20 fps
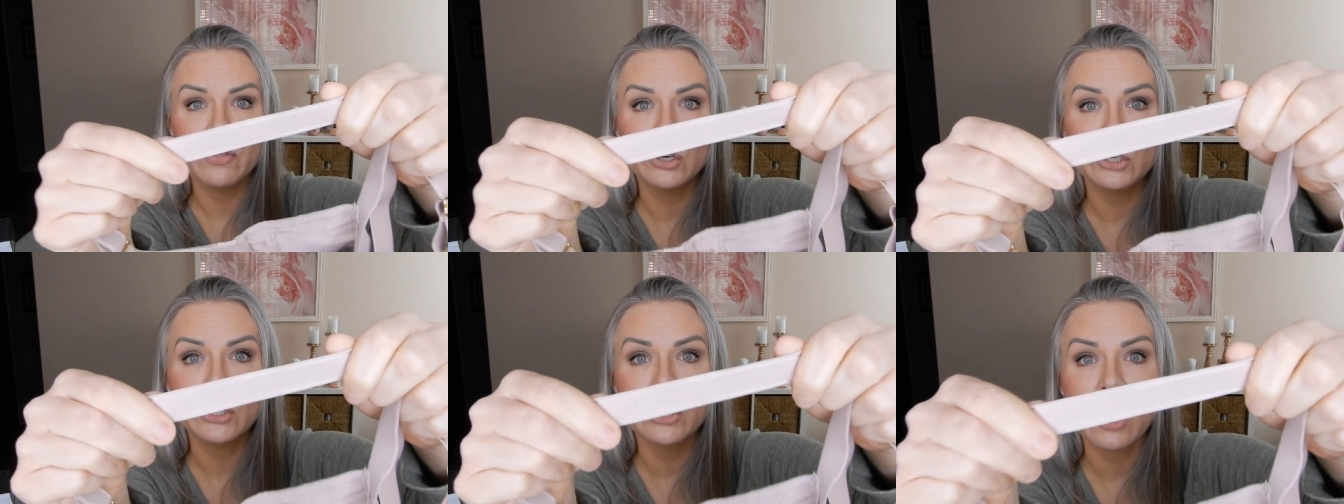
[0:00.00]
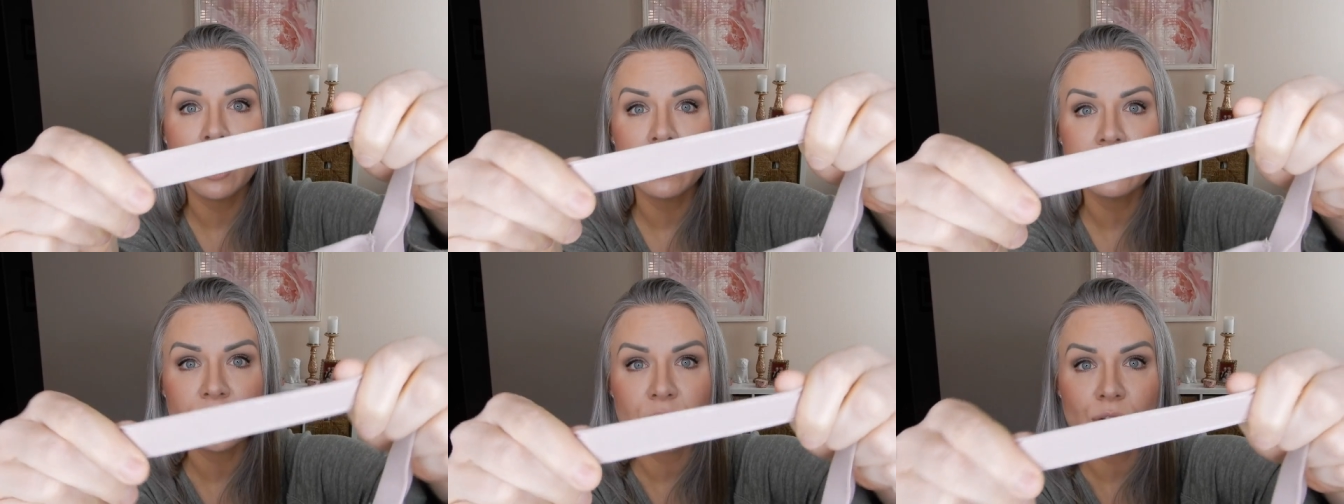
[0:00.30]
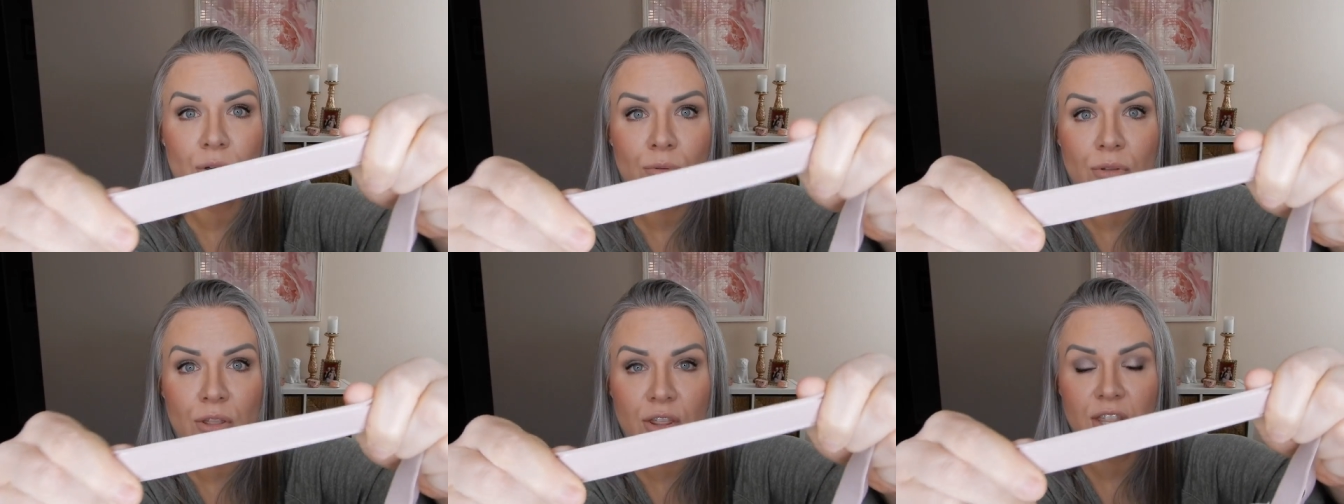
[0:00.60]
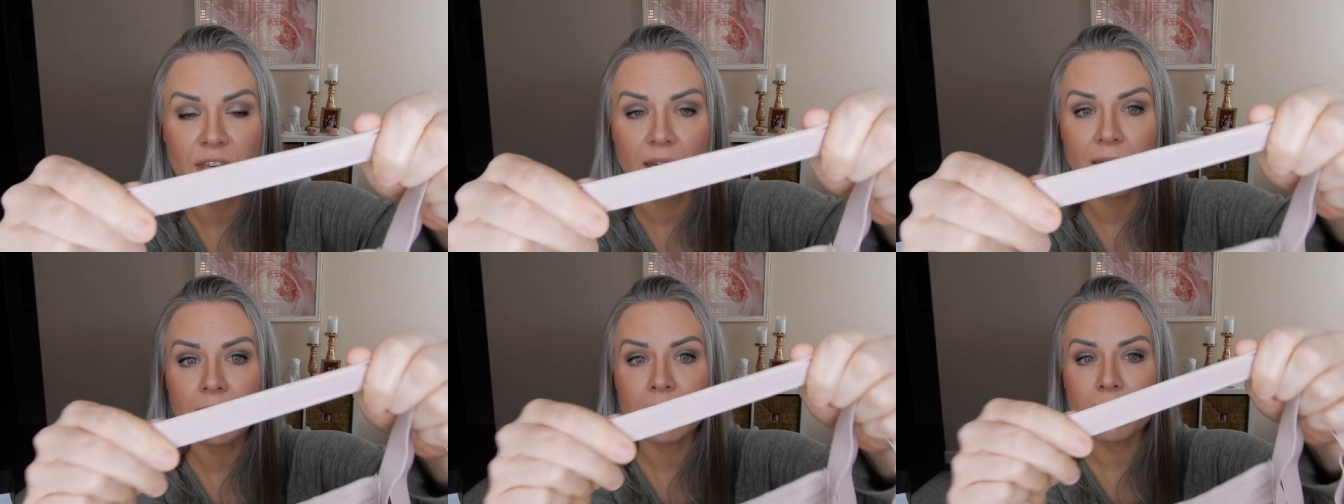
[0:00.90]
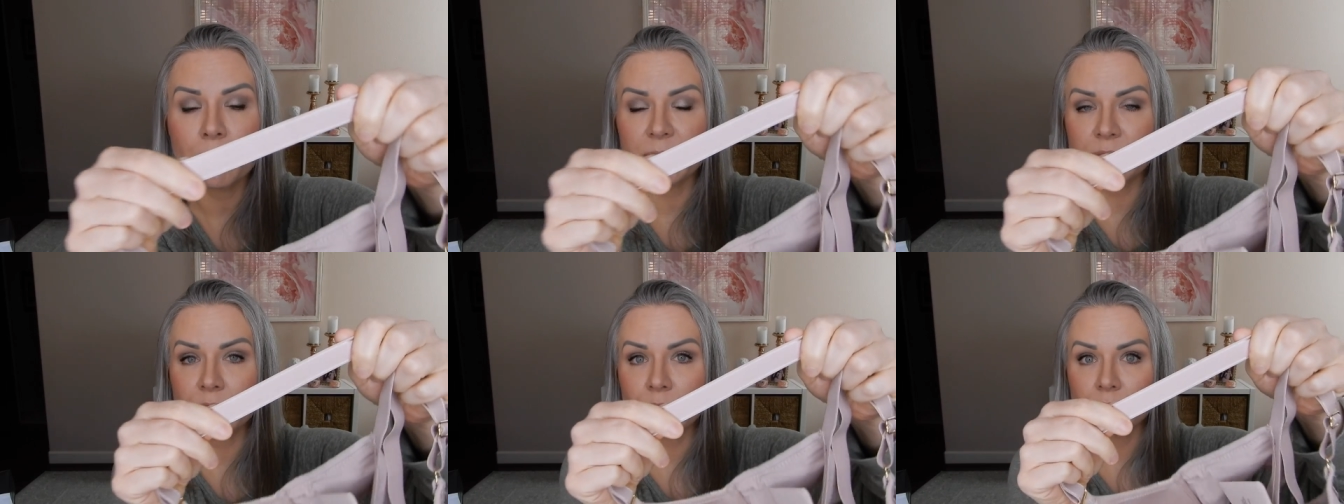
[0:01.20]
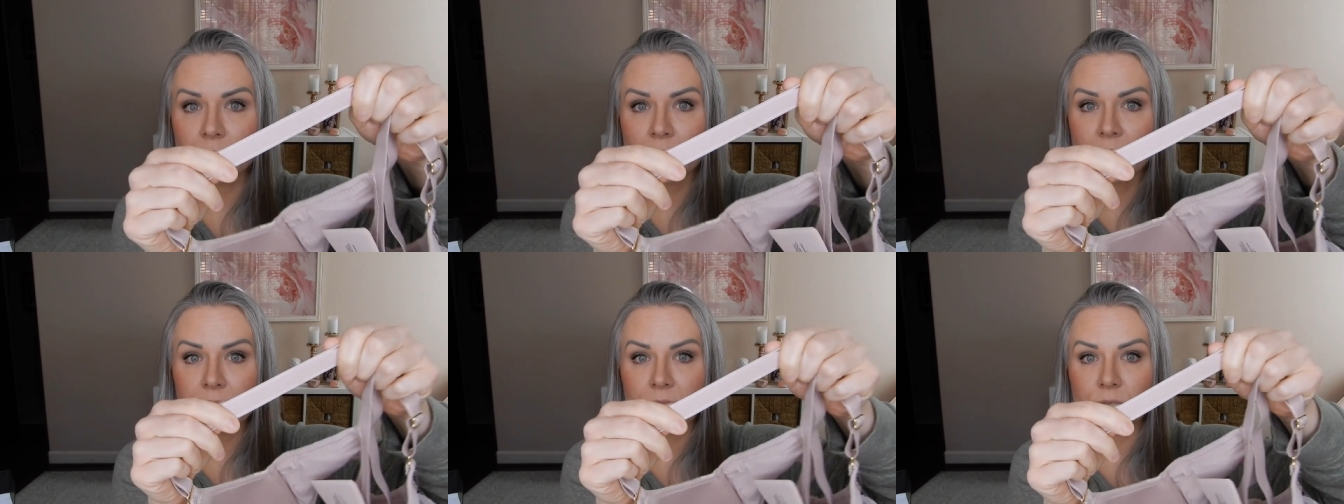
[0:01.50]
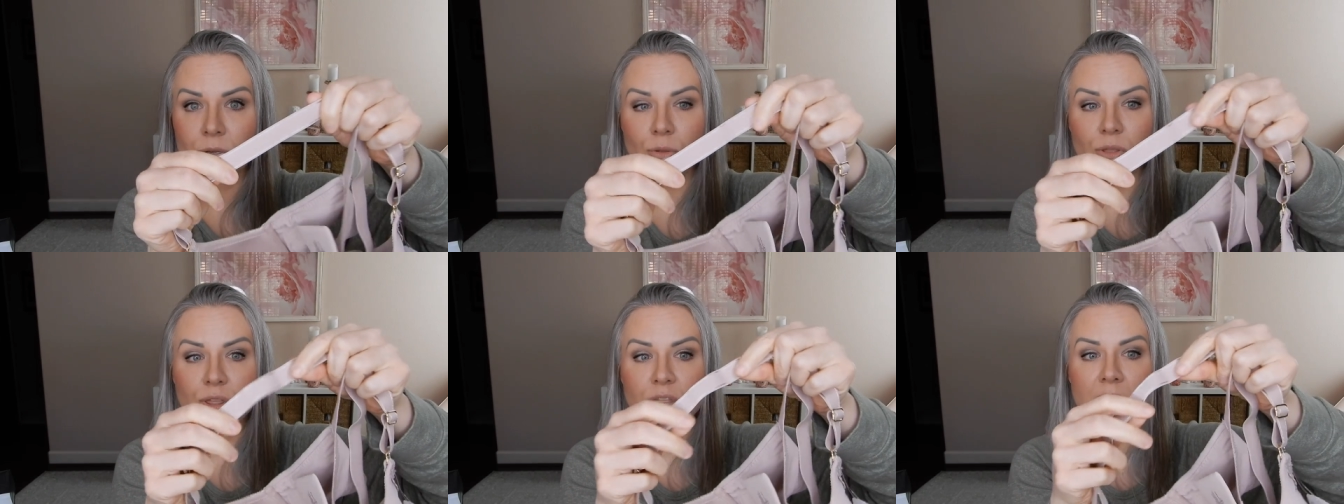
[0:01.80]
they're not too thick, but they're not
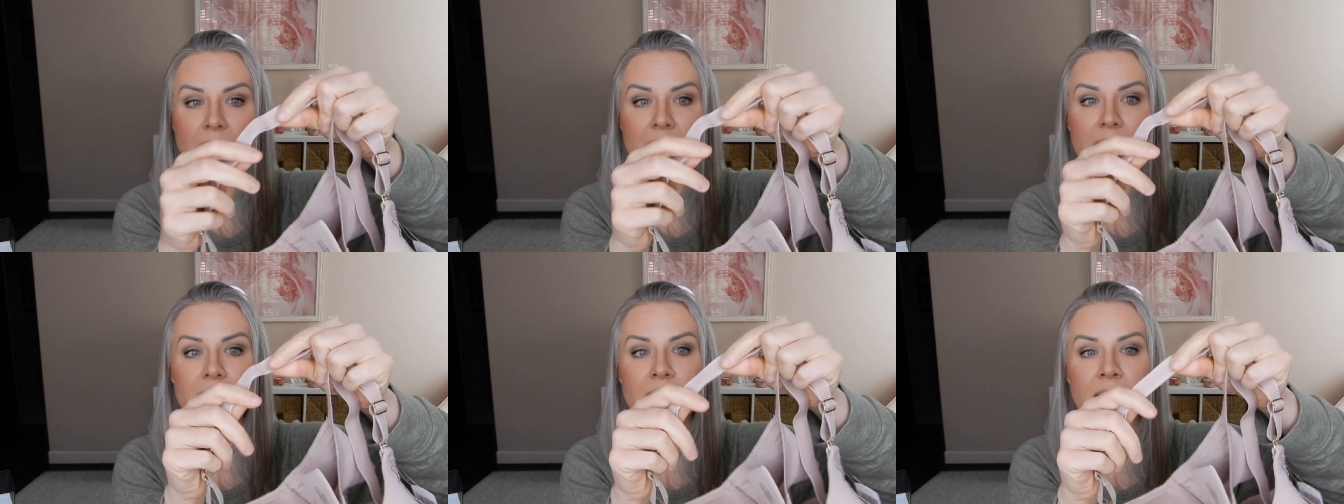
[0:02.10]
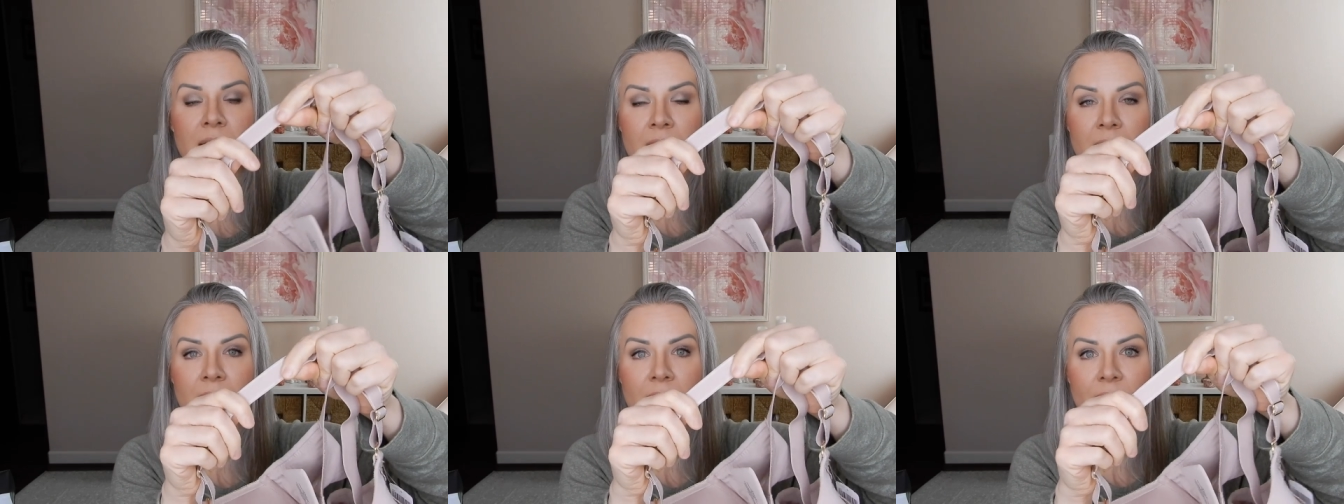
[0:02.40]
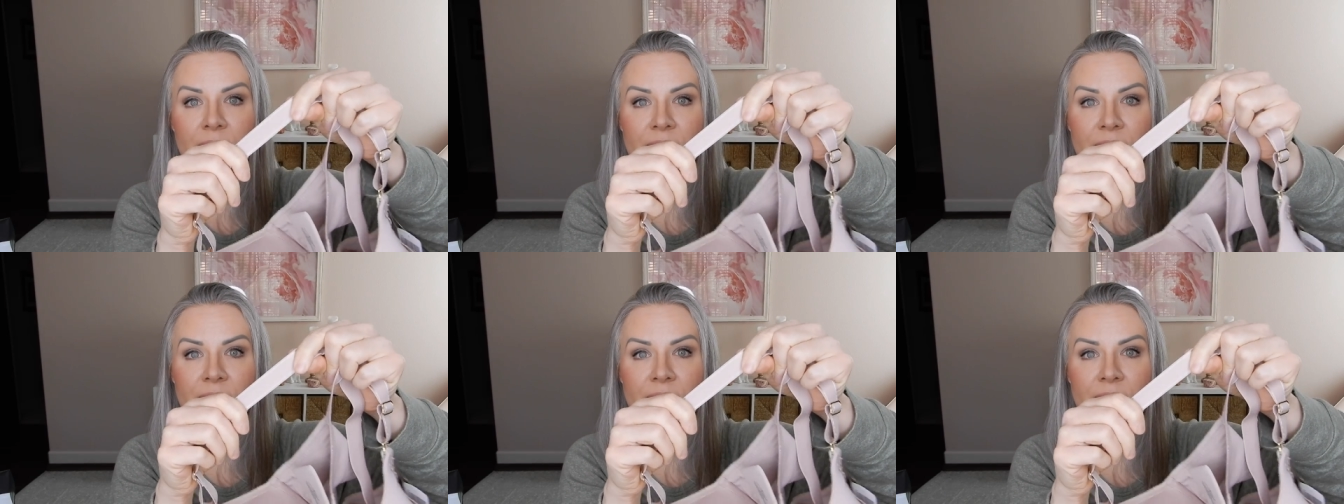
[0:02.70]
too thin.